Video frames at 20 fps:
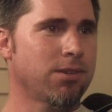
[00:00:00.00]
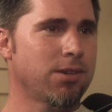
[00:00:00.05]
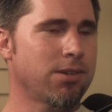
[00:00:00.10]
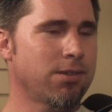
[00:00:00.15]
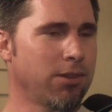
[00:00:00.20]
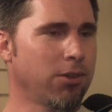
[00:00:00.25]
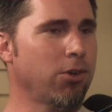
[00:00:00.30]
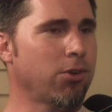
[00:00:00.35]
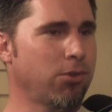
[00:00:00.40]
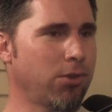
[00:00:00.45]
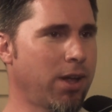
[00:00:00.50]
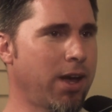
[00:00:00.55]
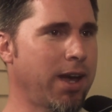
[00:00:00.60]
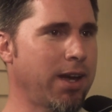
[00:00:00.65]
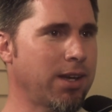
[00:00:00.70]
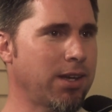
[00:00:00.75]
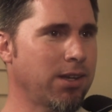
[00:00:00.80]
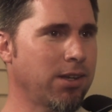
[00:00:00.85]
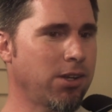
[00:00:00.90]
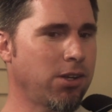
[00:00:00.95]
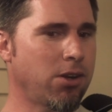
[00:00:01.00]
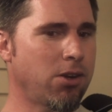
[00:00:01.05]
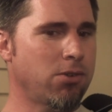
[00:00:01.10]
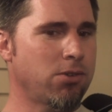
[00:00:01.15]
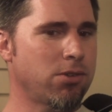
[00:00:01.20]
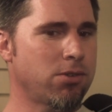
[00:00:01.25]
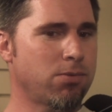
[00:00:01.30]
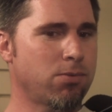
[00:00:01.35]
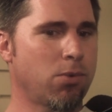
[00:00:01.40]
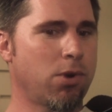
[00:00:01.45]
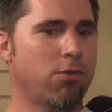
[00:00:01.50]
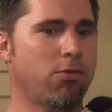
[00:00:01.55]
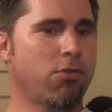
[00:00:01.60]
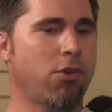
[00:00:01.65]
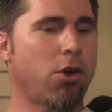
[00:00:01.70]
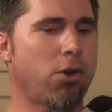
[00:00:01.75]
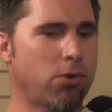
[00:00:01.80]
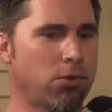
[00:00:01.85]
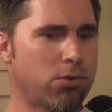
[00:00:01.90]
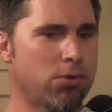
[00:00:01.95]
it looks like. Just where
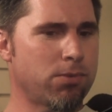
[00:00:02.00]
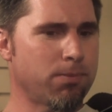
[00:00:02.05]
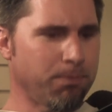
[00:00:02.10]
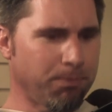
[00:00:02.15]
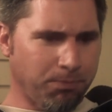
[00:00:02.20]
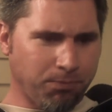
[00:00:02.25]
folks